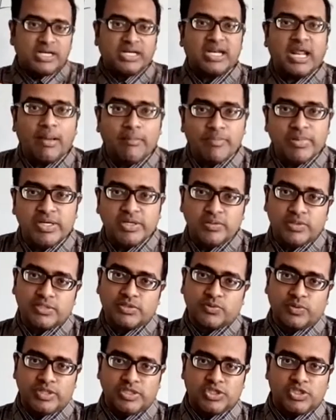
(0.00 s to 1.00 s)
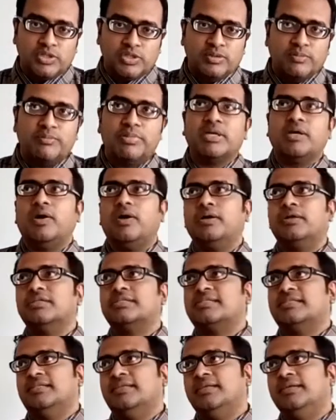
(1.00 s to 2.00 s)
and ambiguous question
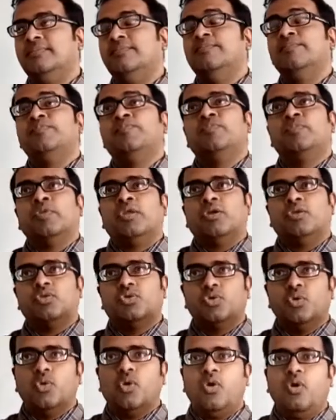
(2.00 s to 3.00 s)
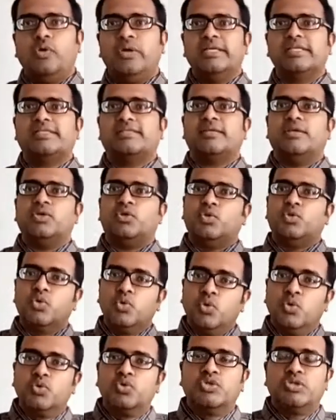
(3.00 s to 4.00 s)
because though it is a
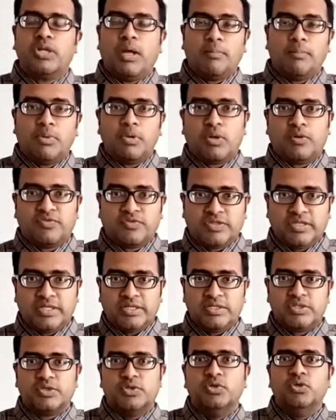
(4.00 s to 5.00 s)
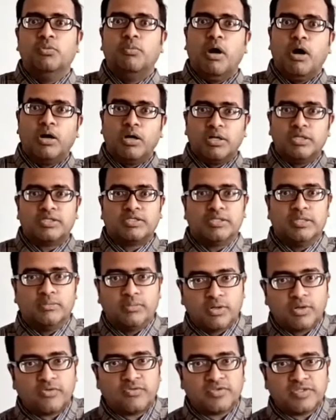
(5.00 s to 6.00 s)
huge number of sets, it is a humongous
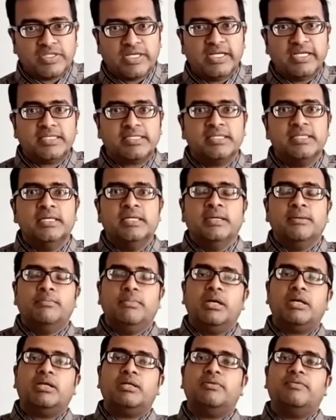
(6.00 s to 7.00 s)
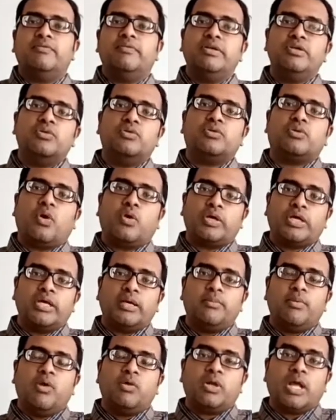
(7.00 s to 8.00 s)
number of sets, but when you are talking
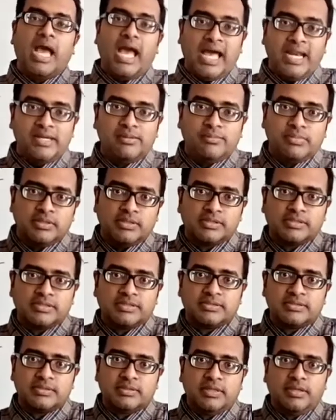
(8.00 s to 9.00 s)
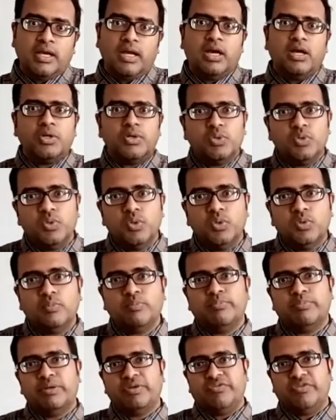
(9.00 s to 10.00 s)
about animals, are you
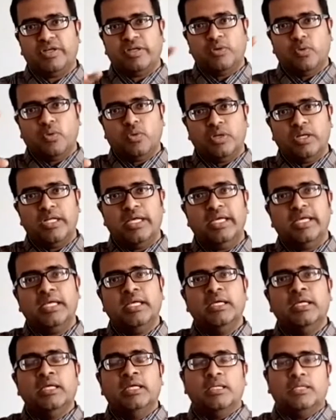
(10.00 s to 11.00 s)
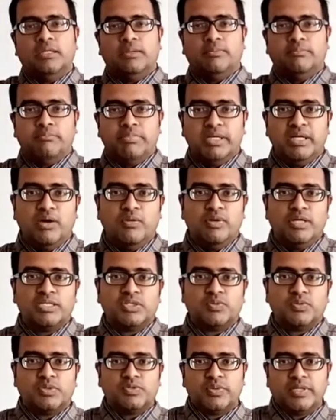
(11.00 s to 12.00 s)
preferring only the bigger ones
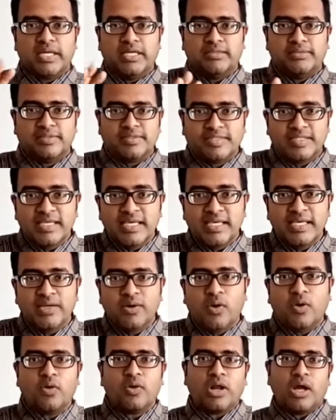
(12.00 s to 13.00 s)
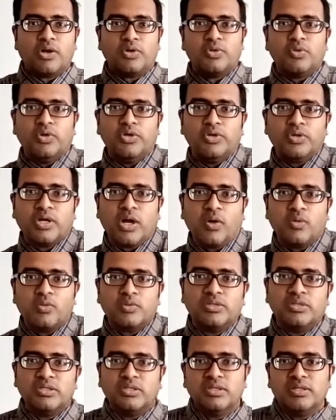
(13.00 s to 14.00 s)
which we can see, or are you going to
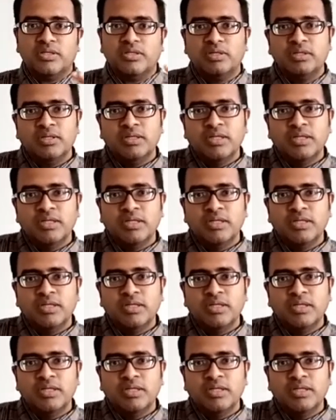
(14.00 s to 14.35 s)
count the